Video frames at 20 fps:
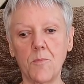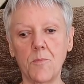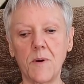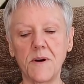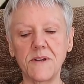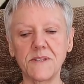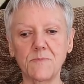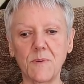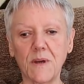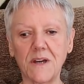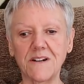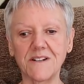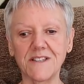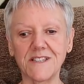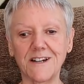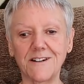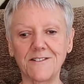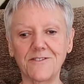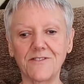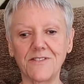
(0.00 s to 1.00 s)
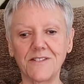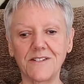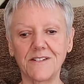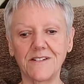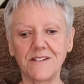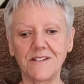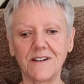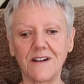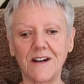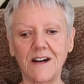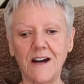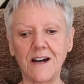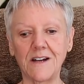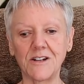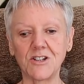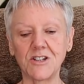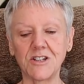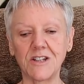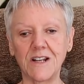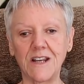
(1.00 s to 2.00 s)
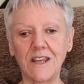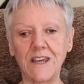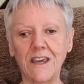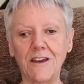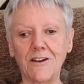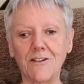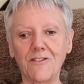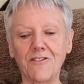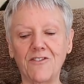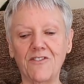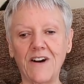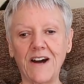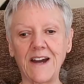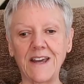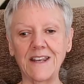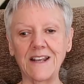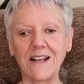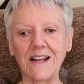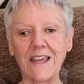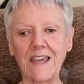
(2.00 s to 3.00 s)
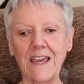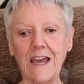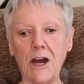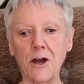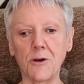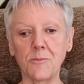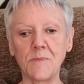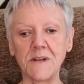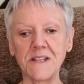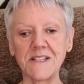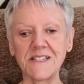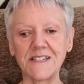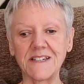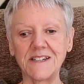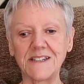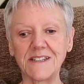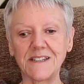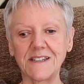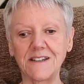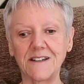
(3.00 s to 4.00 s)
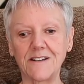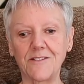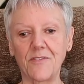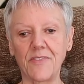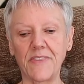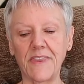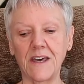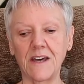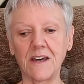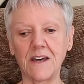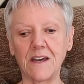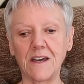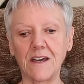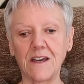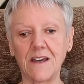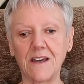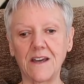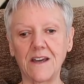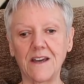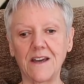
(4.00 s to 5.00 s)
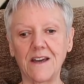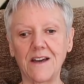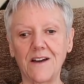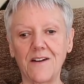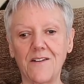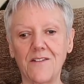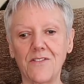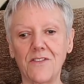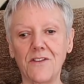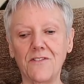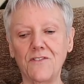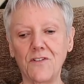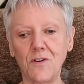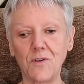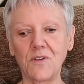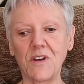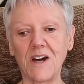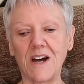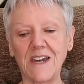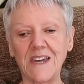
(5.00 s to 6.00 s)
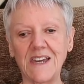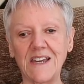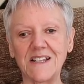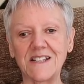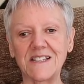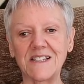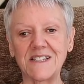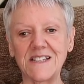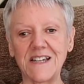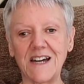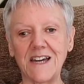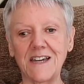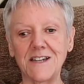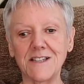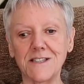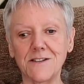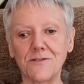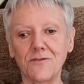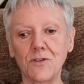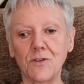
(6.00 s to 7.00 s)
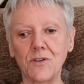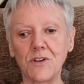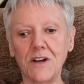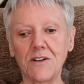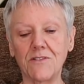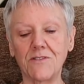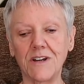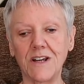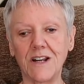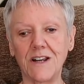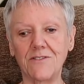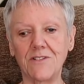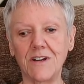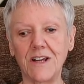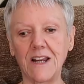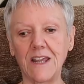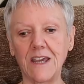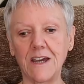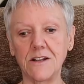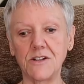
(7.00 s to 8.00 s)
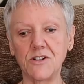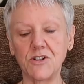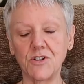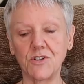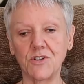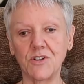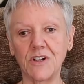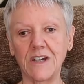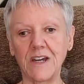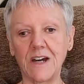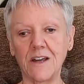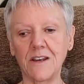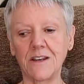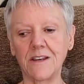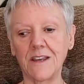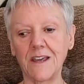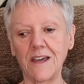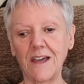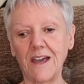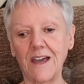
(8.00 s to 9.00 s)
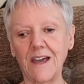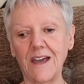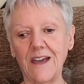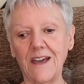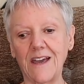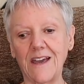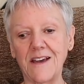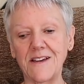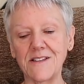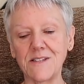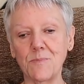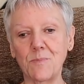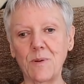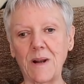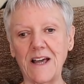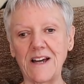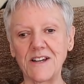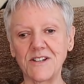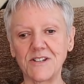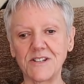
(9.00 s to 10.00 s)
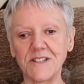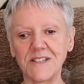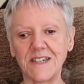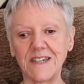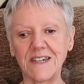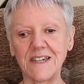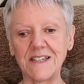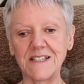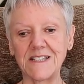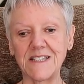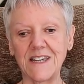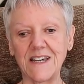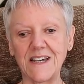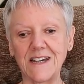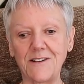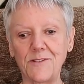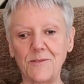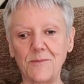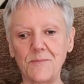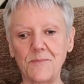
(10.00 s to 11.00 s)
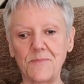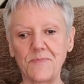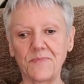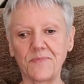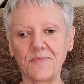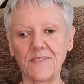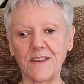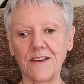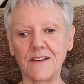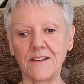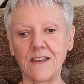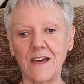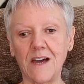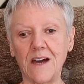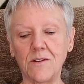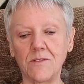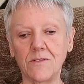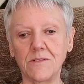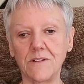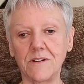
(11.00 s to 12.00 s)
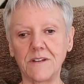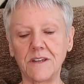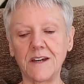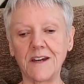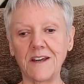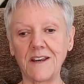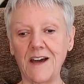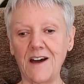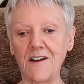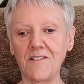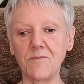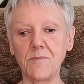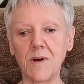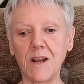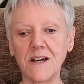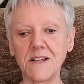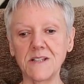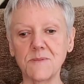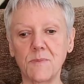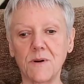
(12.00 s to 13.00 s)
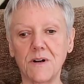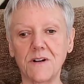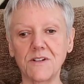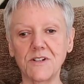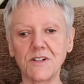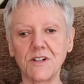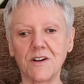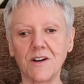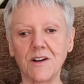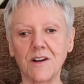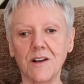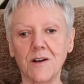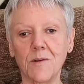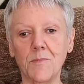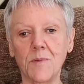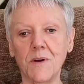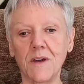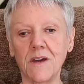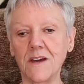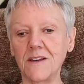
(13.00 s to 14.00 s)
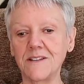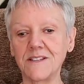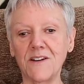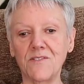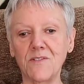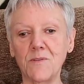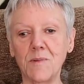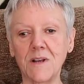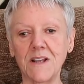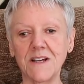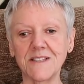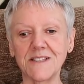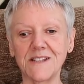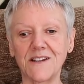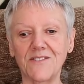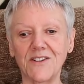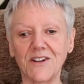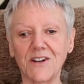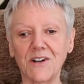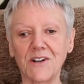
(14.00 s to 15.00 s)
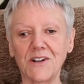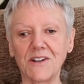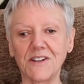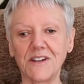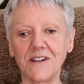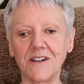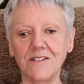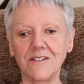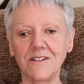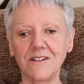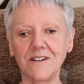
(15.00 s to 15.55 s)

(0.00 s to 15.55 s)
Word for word: But it's because I've actually finally admitted that the food I eat today is the food I really, really enjoy and it's a pleasure to eat it. Now, you can have my last bar of chocolate, but you ain't having my last avocado.